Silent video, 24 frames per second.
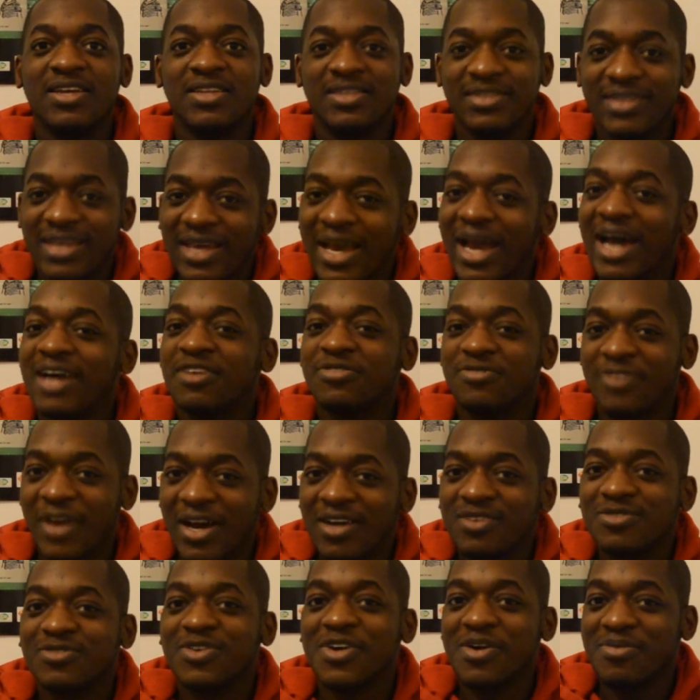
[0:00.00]
yeah, I
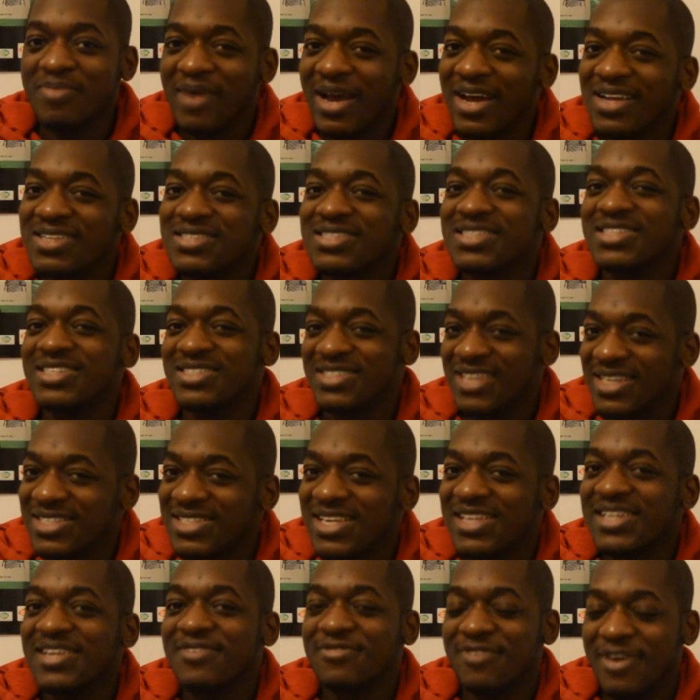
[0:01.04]
found romance. And he says it
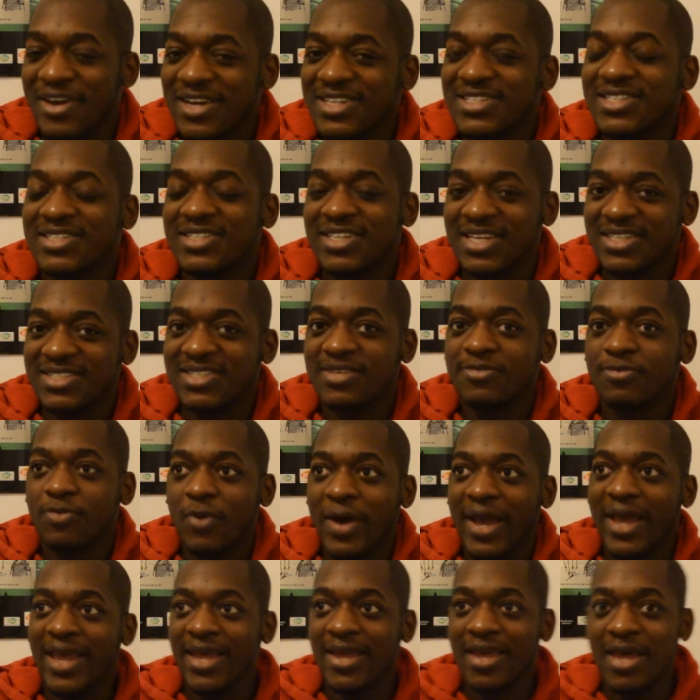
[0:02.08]
in a very suggestive
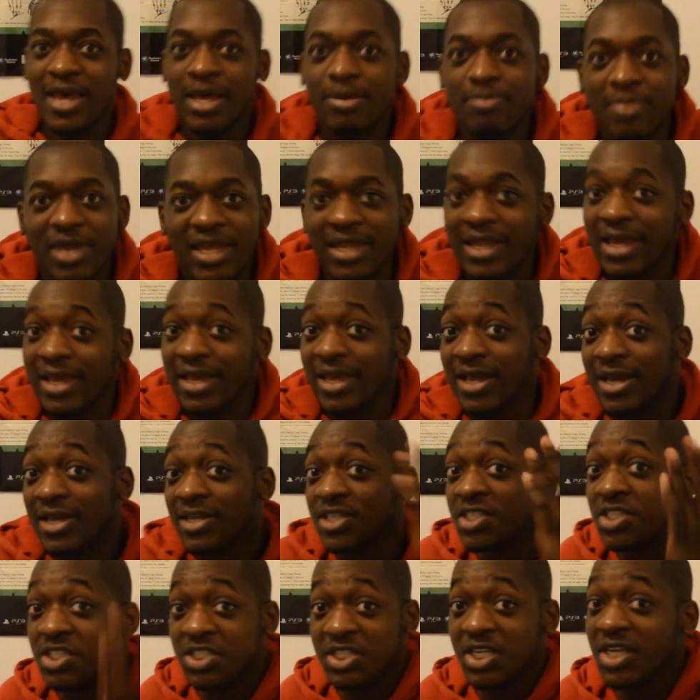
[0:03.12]
way, meaning
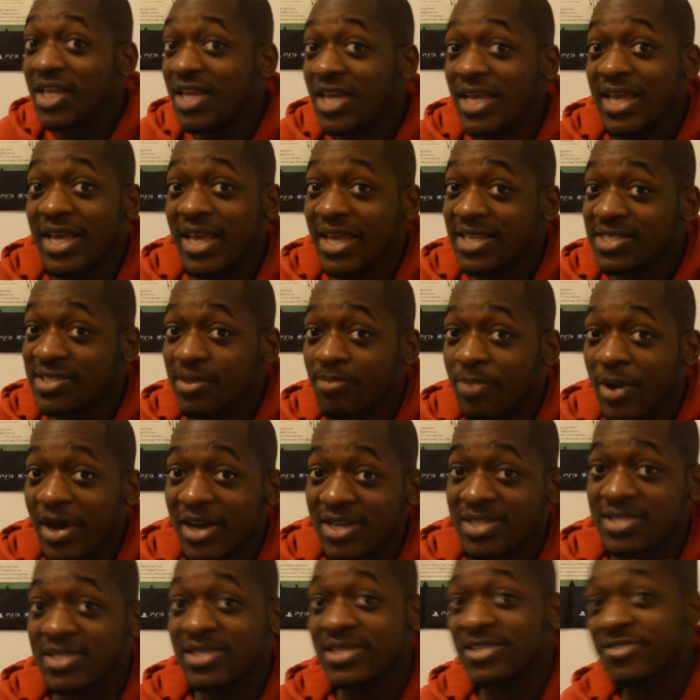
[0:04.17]
she is the
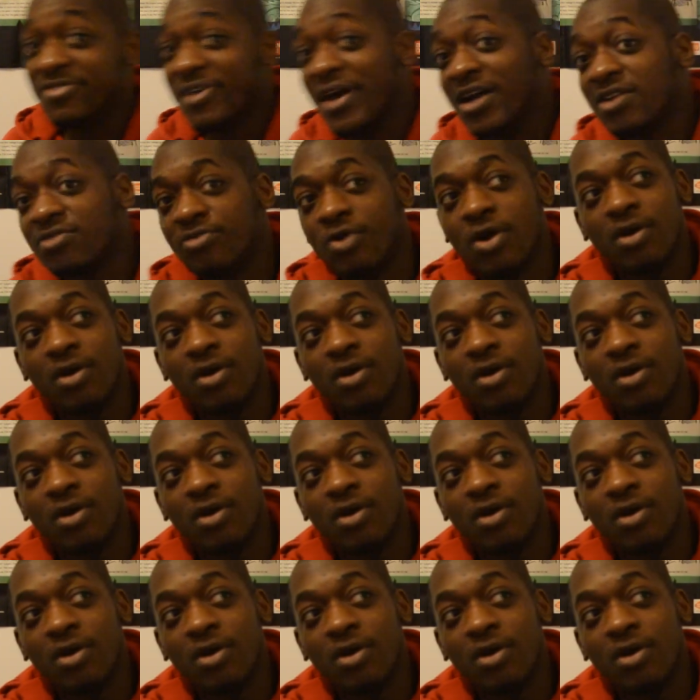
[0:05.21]
person he's found